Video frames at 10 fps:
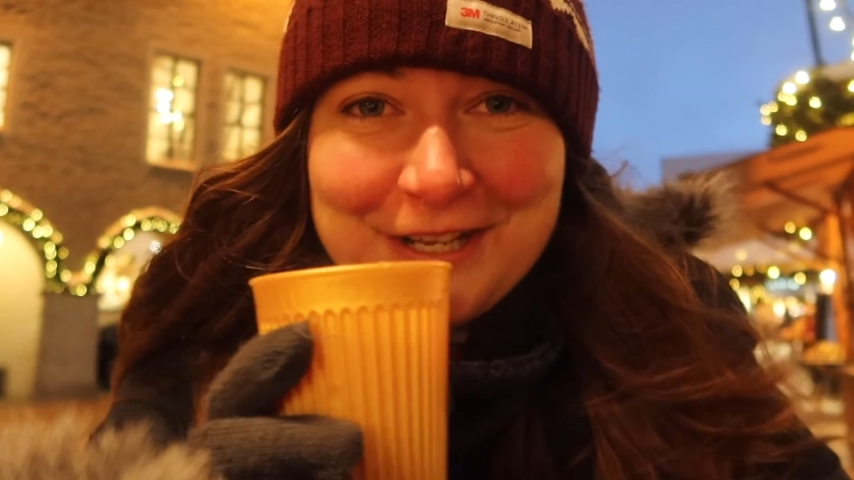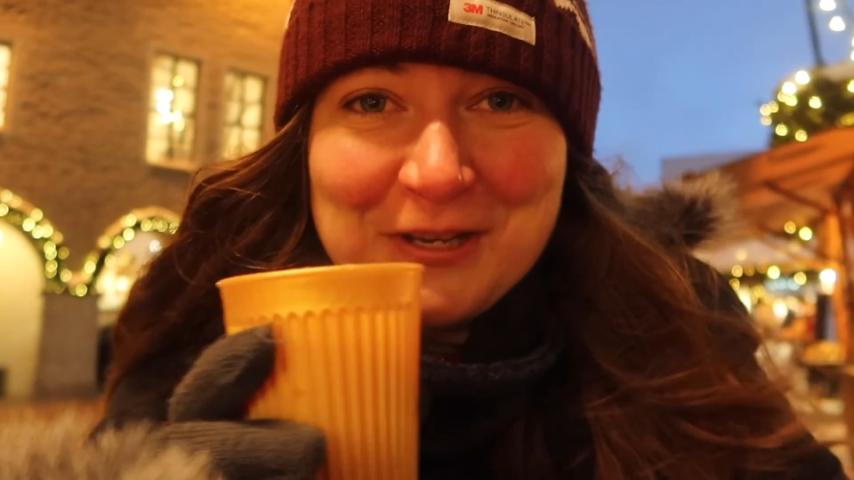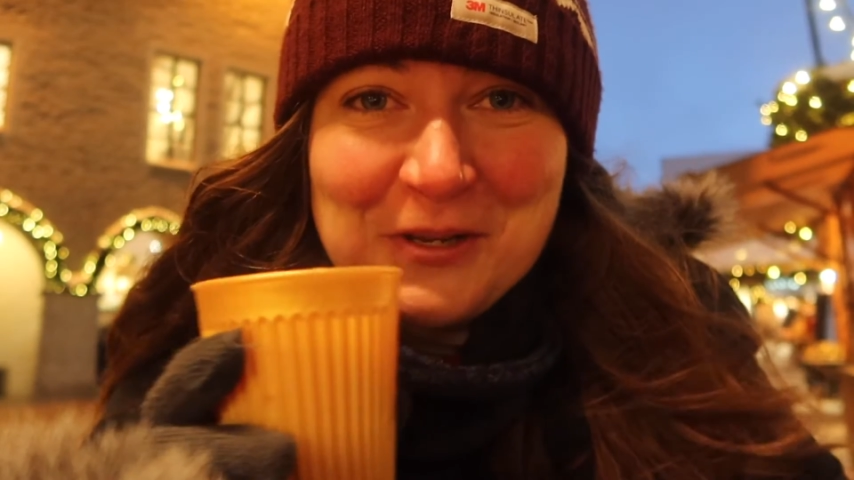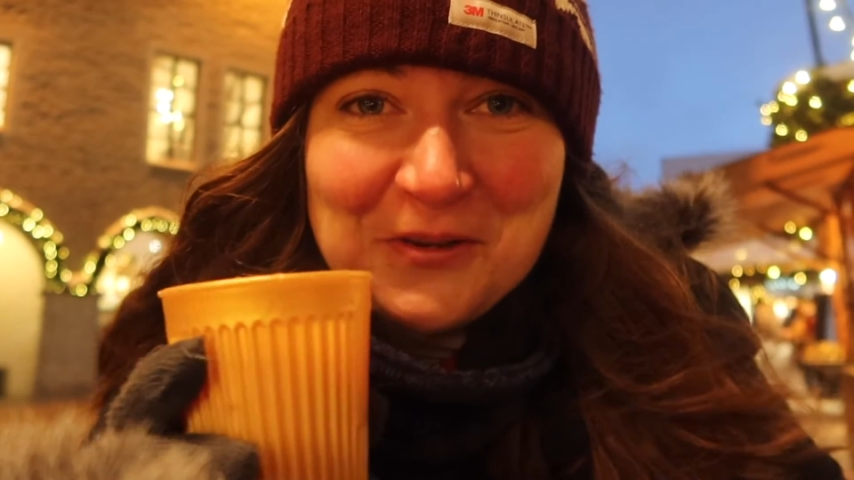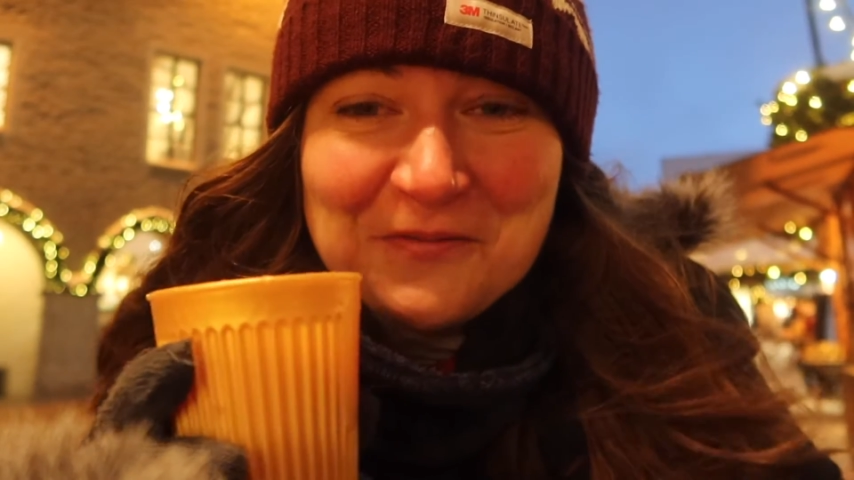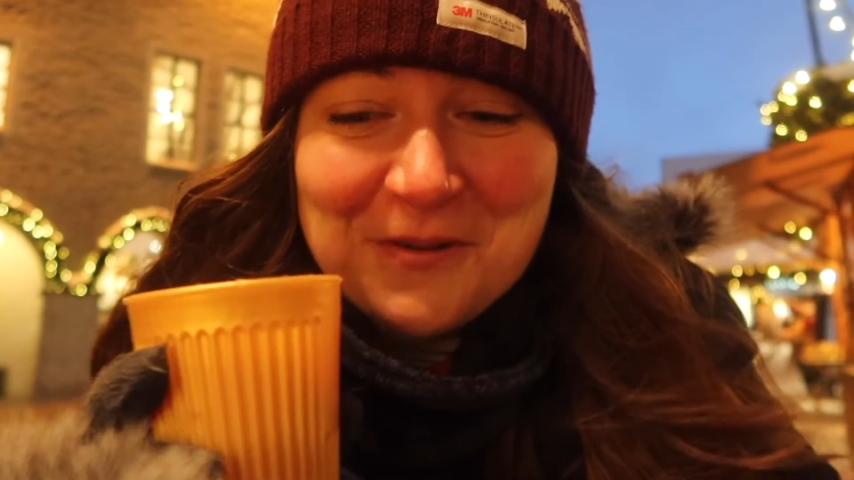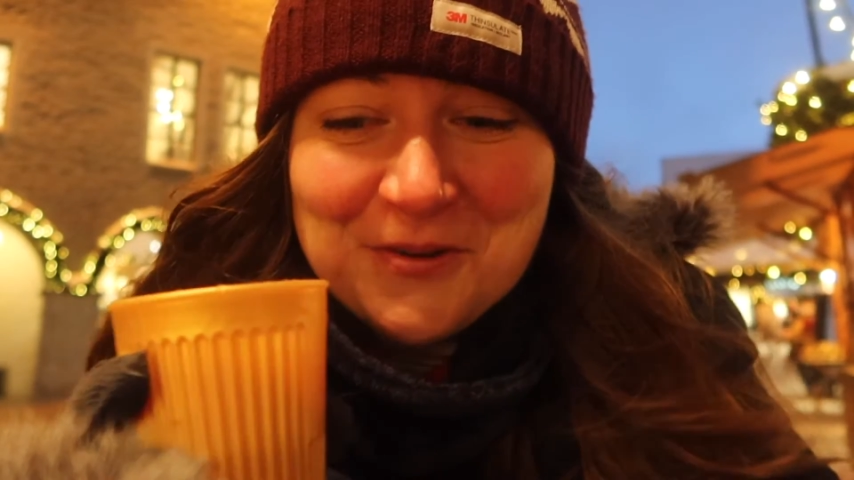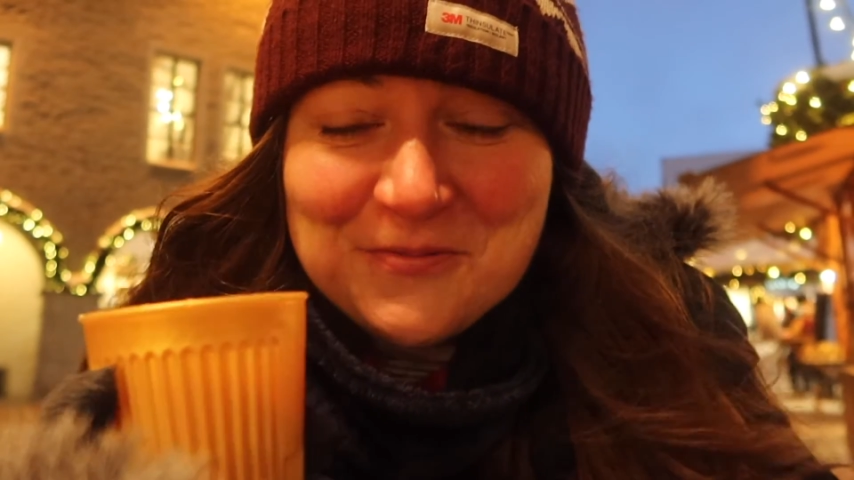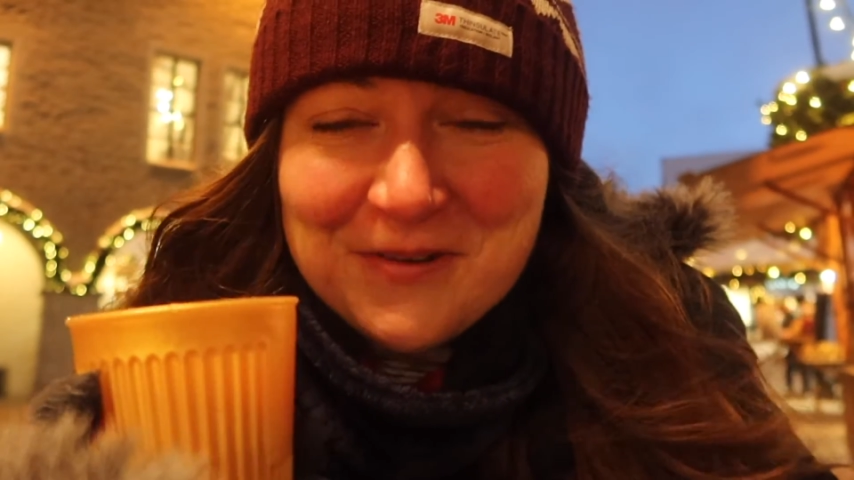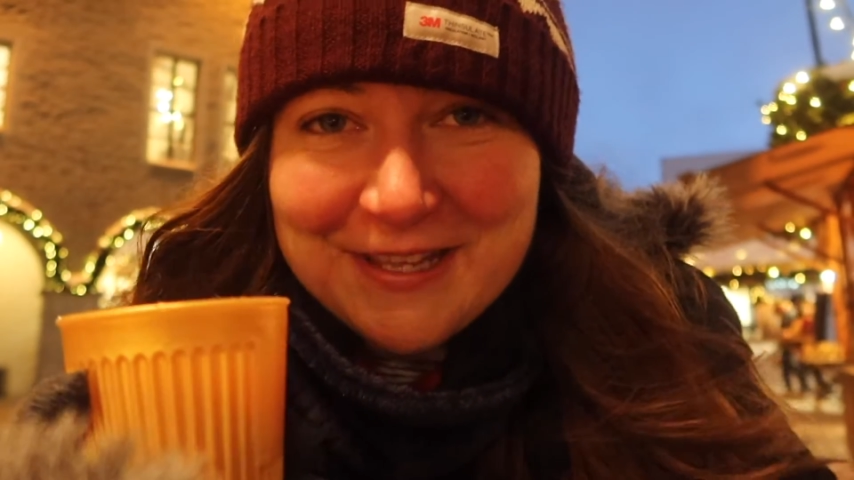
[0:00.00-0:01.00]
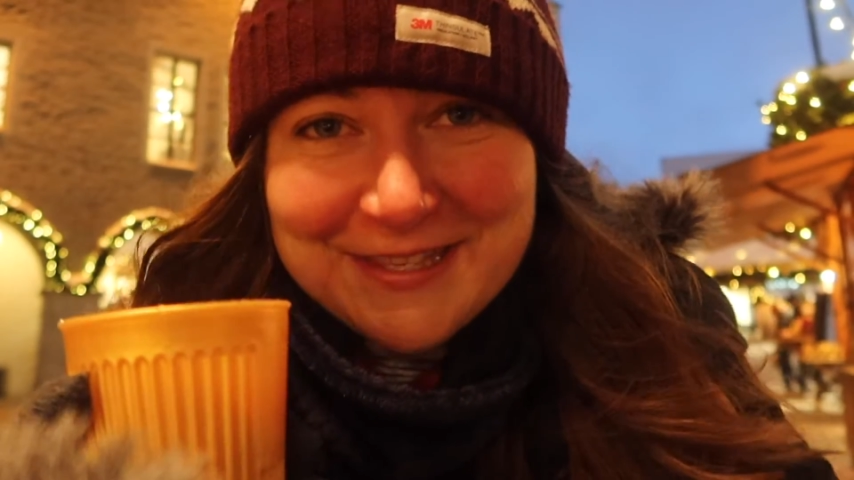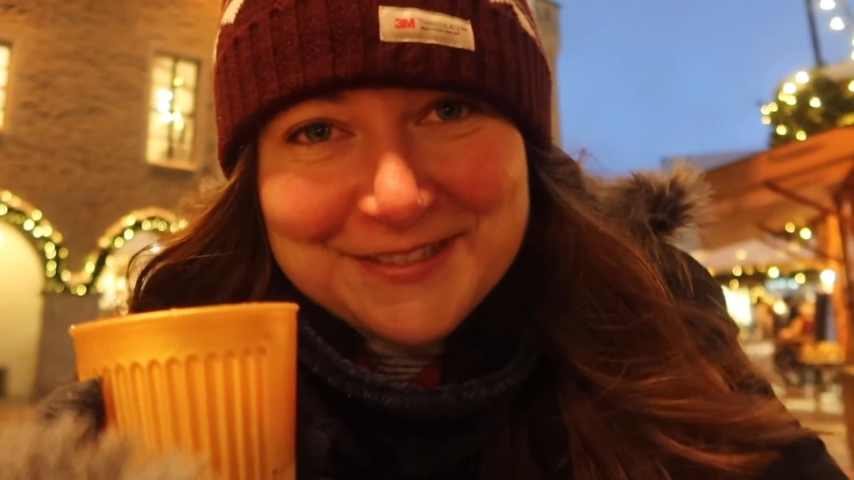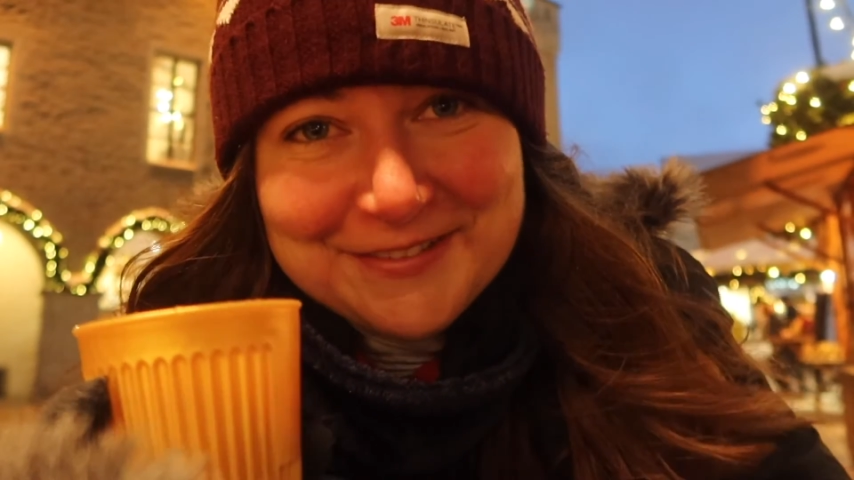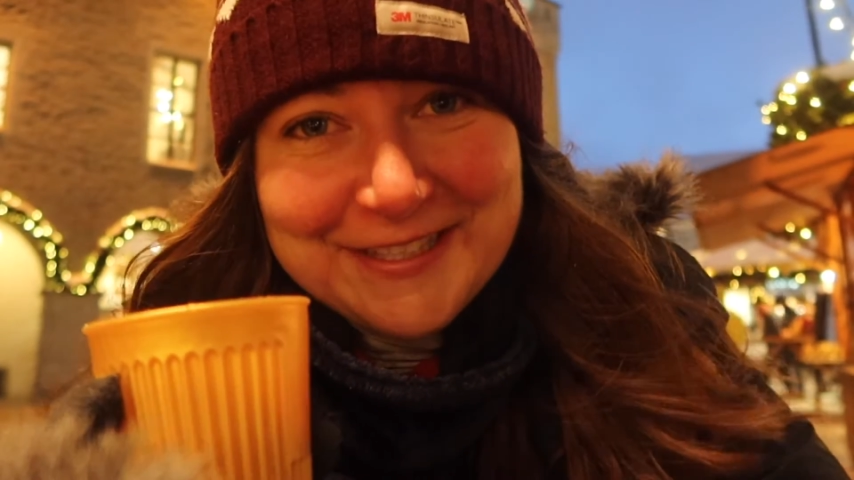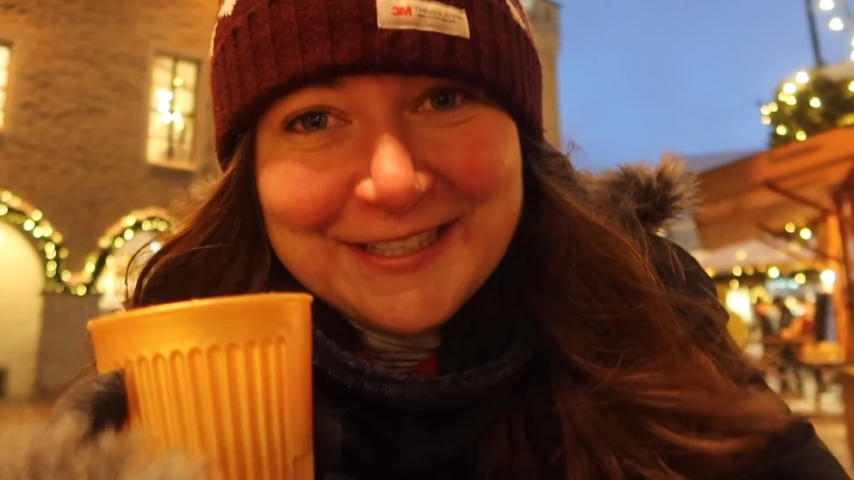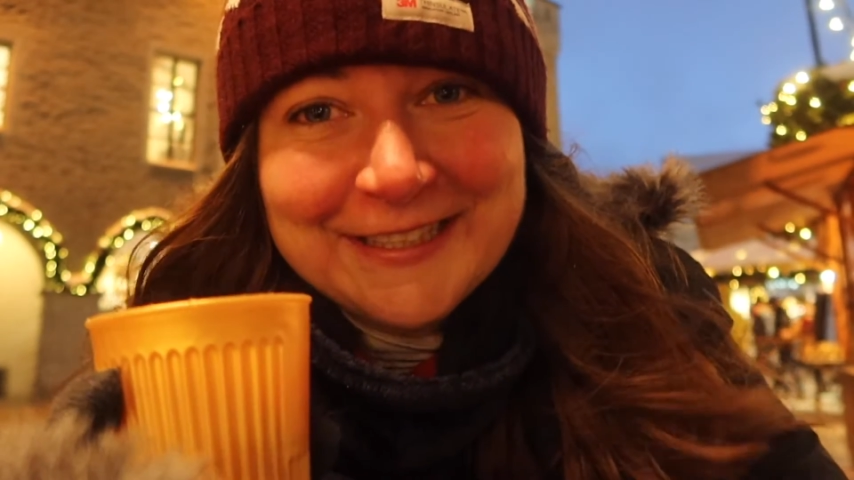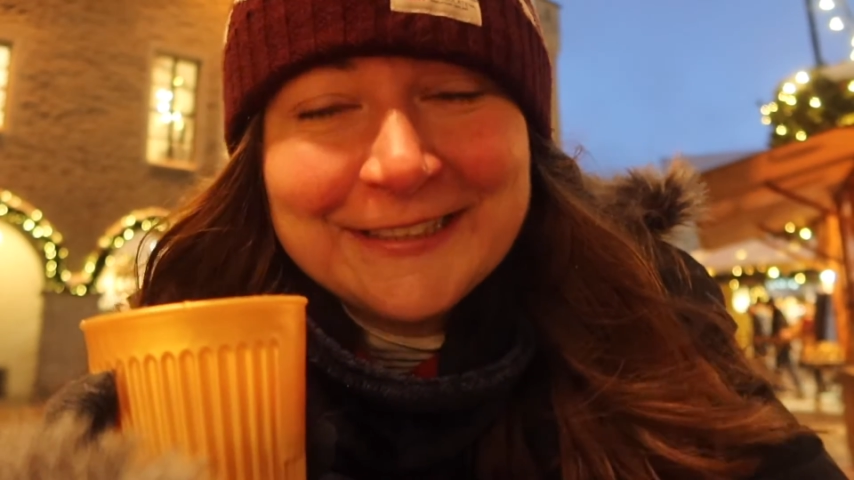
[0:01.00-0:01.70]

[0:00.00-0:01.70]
a lot of mulled wine this week.